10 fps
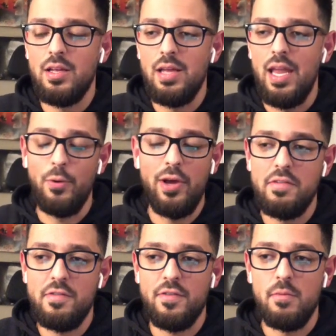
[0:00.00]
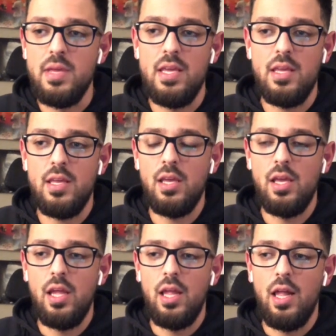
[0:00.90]
anyway, for me,
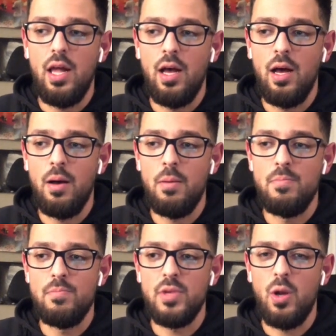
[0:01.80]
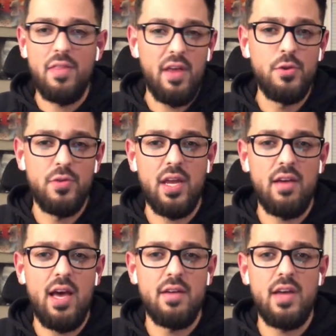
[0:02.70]
I do think I
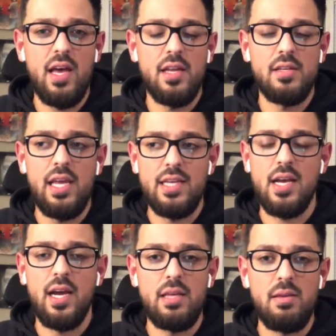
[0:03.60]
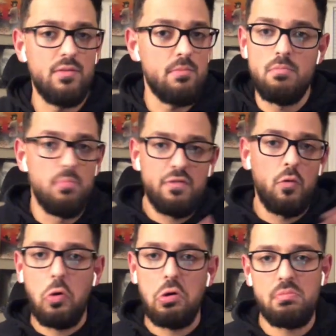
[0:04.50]
have had anxiety even
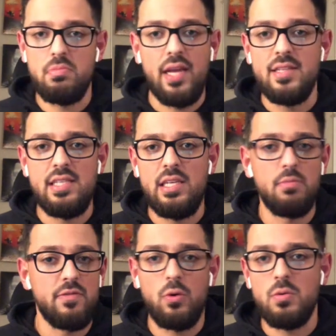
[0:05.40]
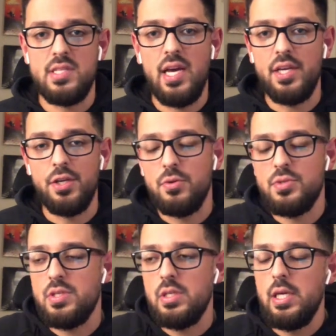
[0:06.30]
before 19, before it was
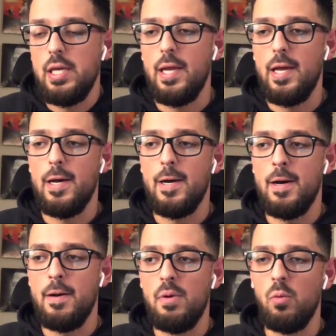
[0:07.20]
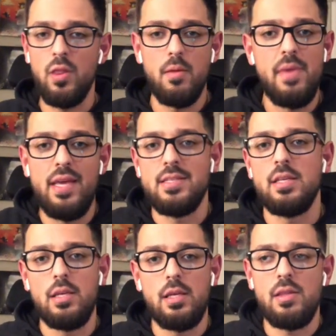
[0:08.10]
diagnosed. And one of the
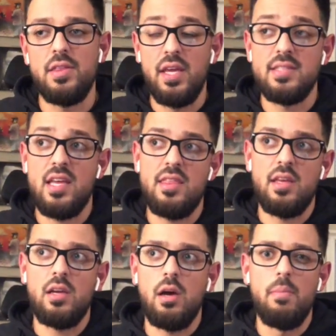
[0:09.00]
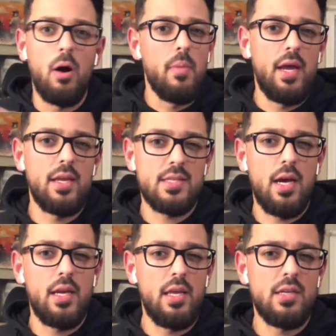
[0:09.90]
amazing things I think about my
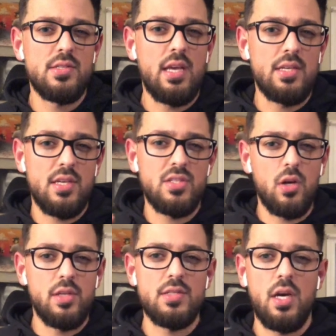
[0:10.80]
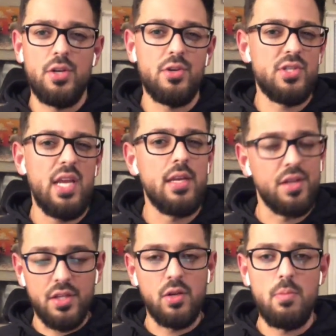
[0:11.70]
anxiety is, as I started to understand it a
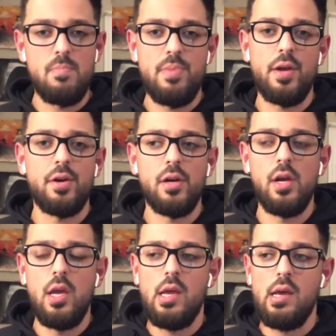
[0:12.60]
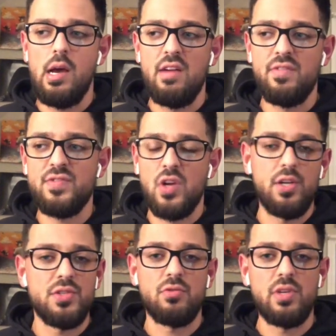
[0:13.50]
little bit better, I've
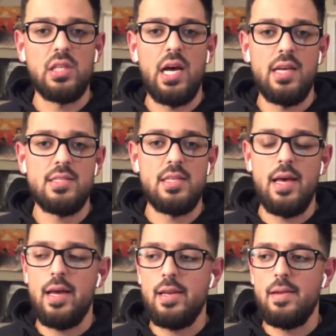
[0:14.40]
started to realize that